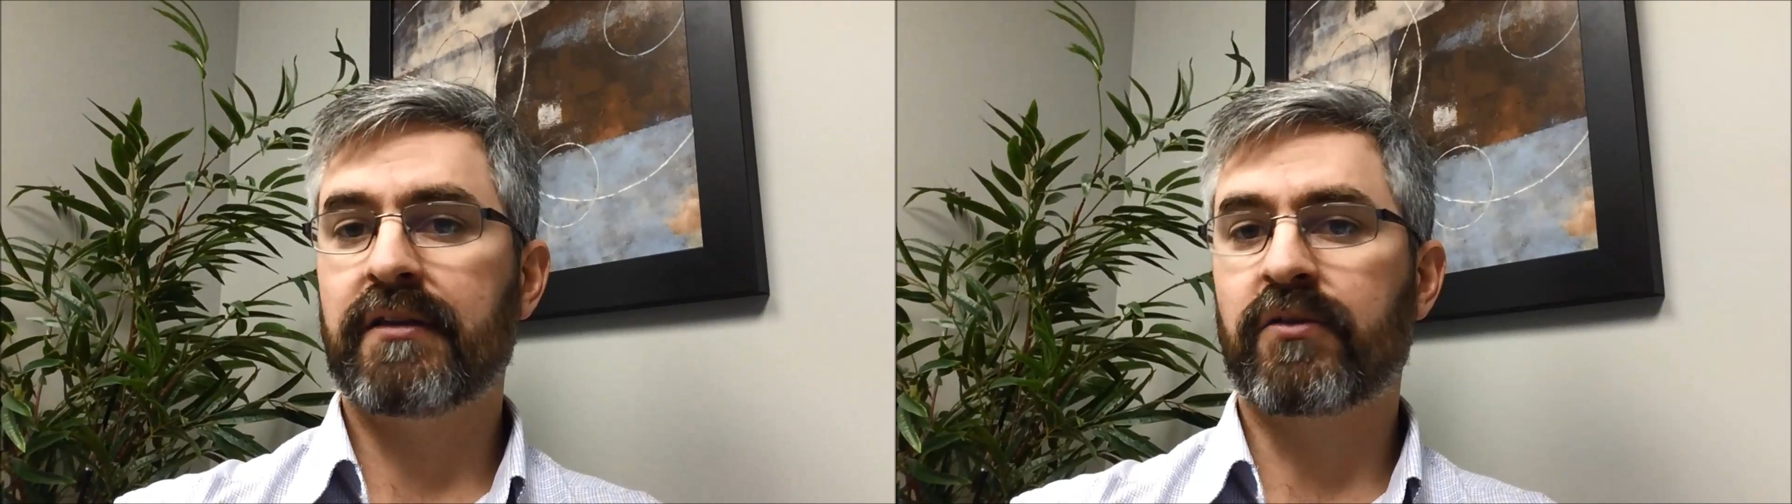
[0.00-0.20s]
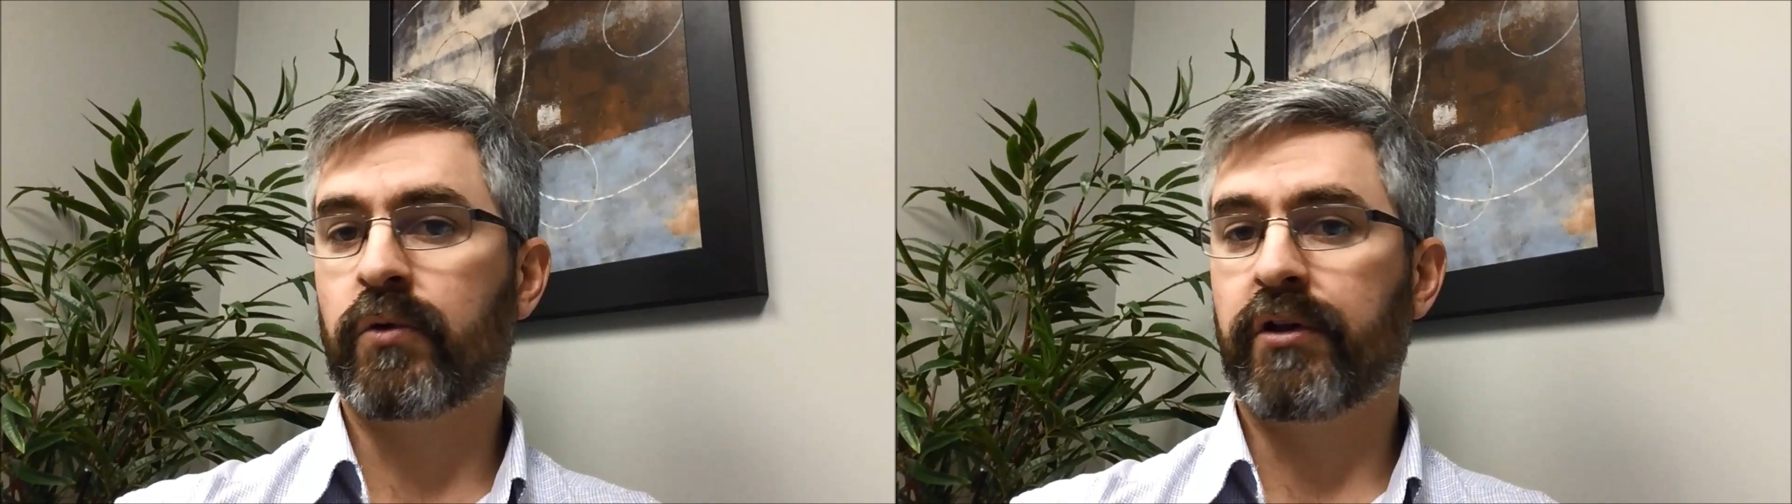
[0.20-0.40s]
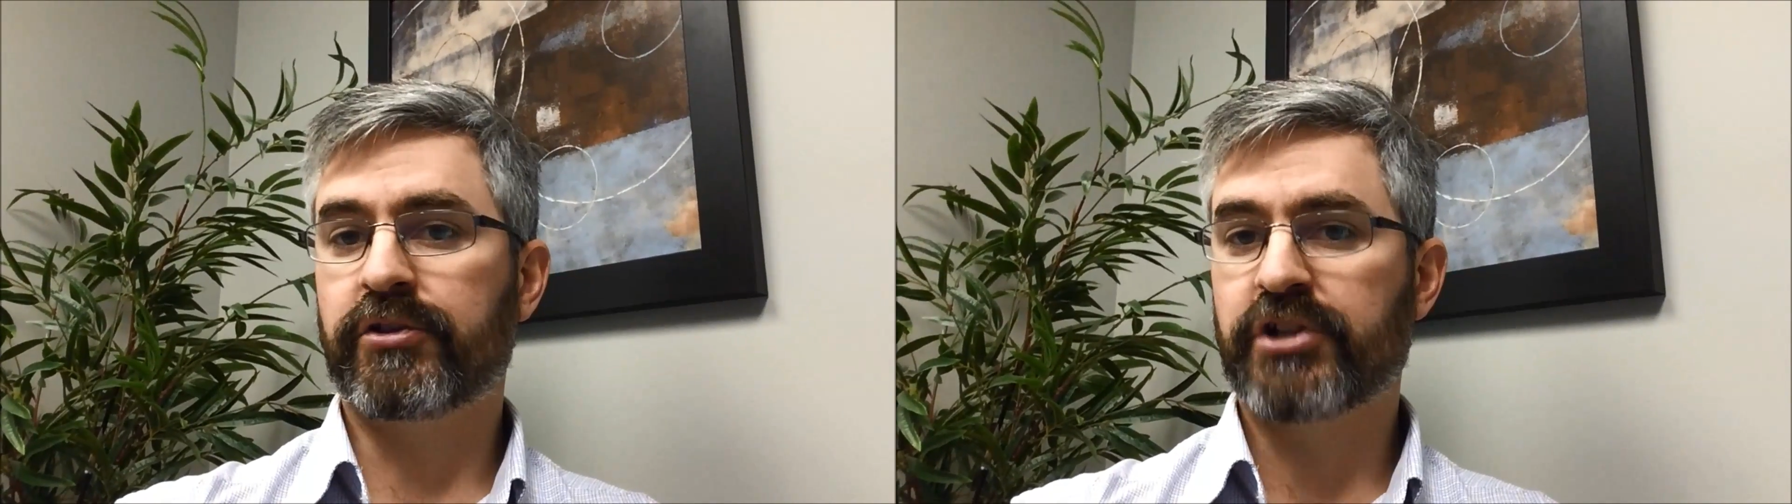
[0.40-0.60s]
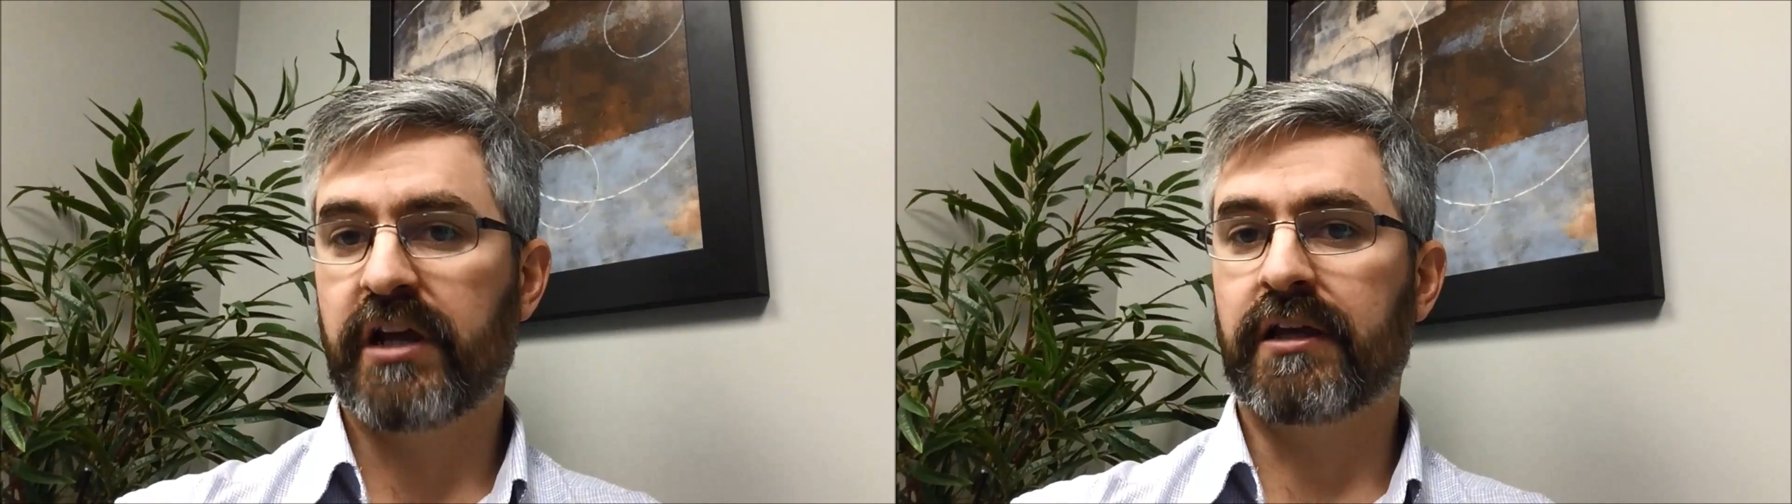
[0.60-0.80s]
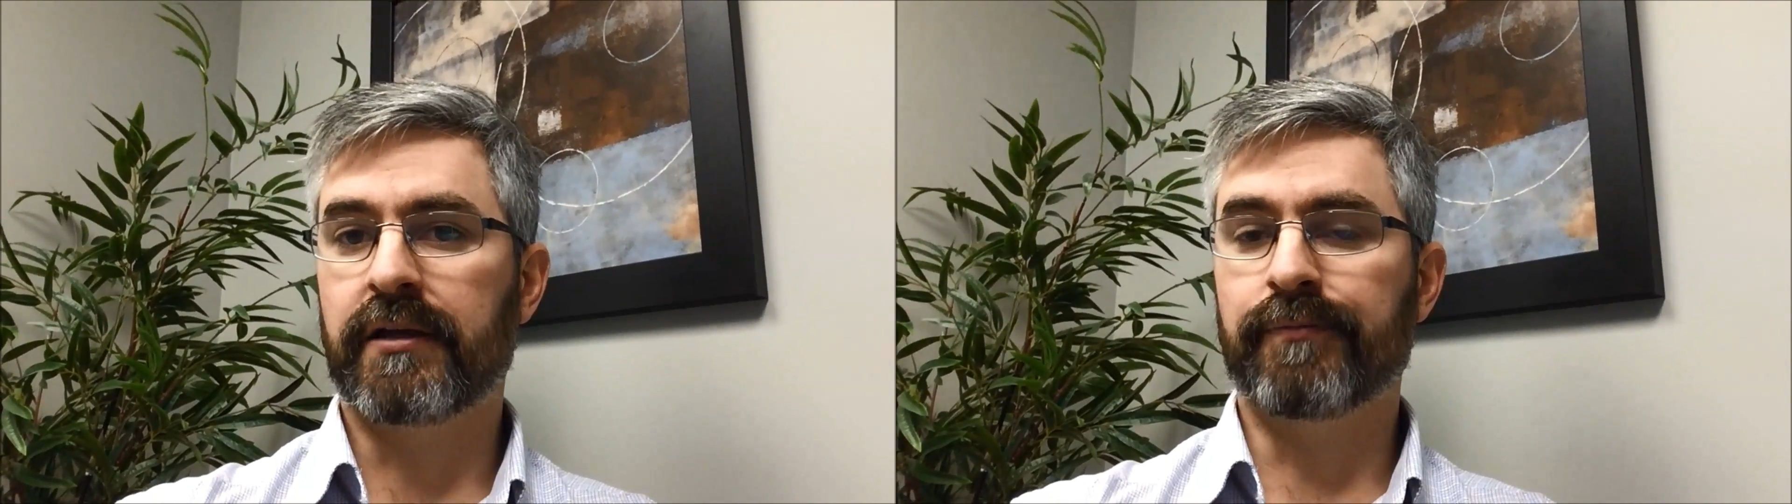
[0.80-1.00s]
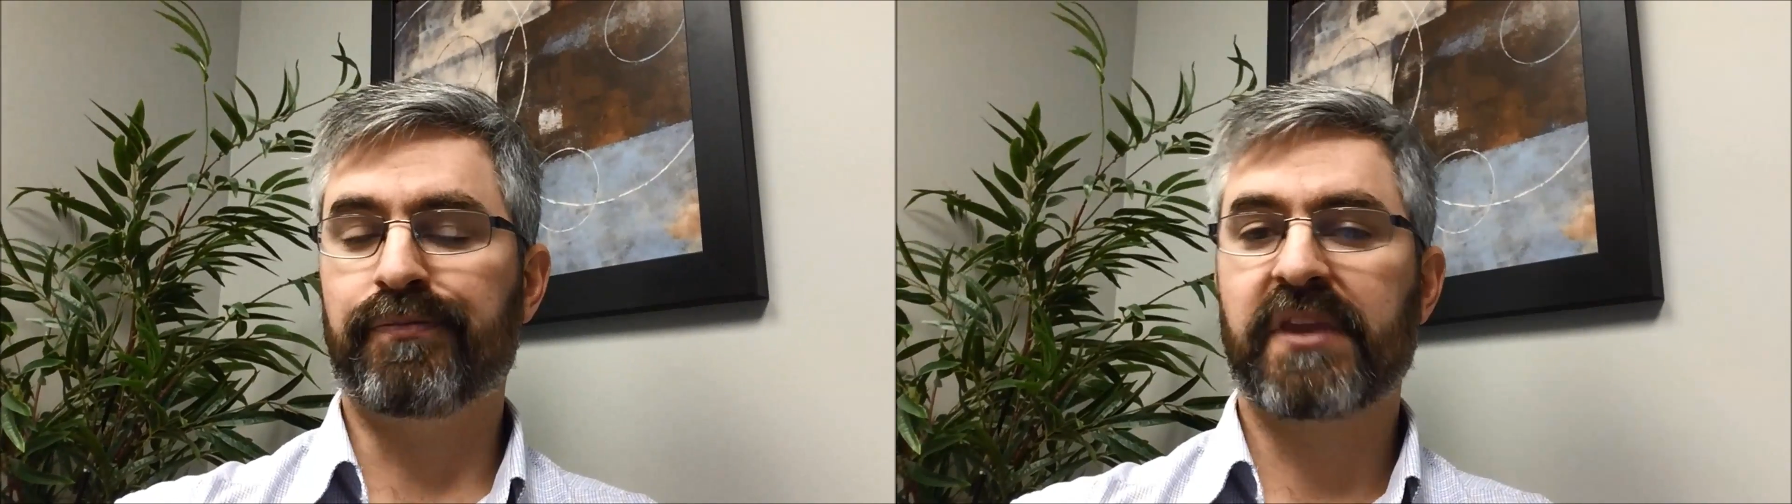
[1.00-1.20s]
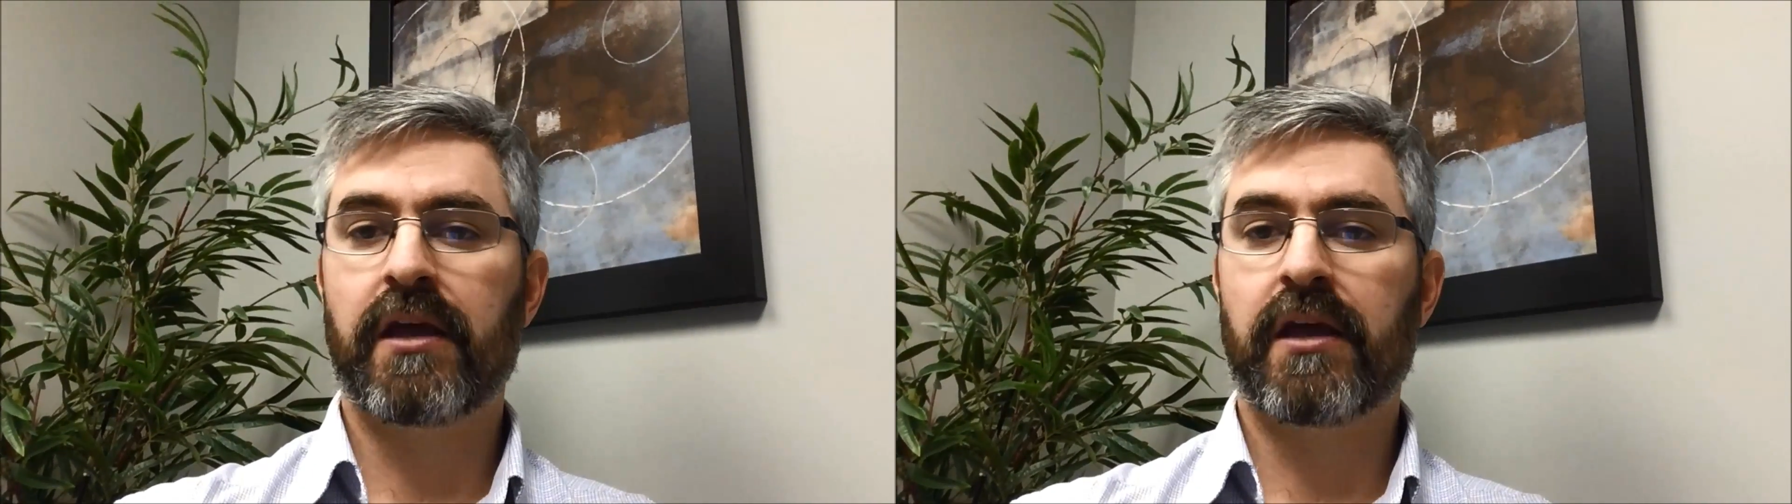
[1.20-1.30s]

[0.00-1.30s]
it's worth checking.